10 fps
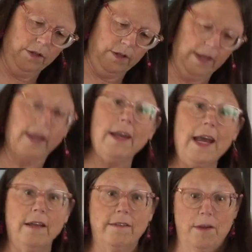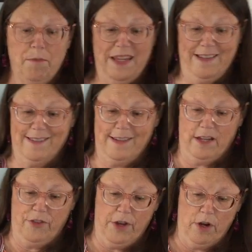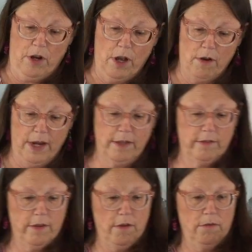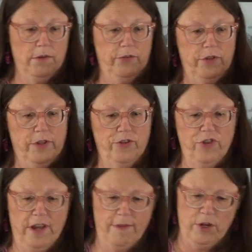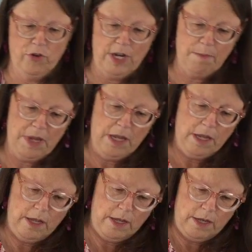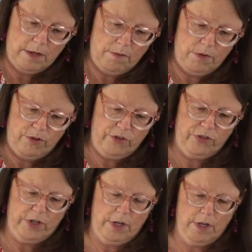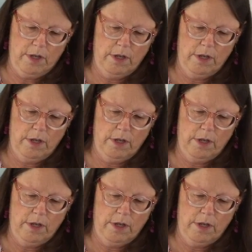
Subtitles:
Like it has something stuck there. All right, so you see the shaving cream? I'm just gonna